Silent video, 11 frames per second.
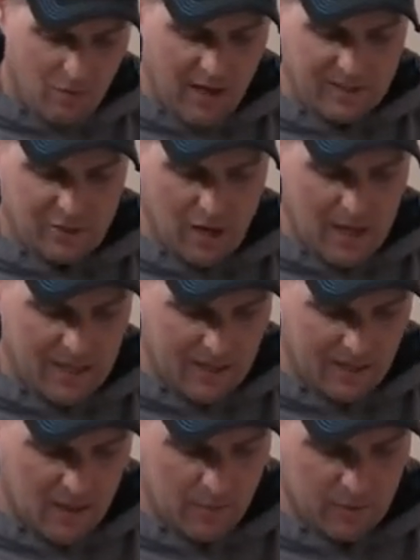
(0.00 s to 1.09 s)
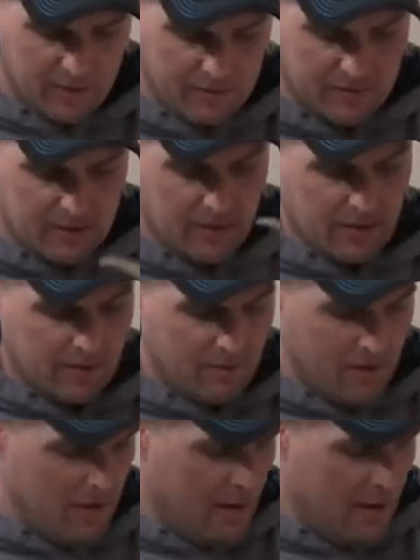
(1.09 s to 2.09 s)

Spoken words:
Well, I tried that a couple years ago.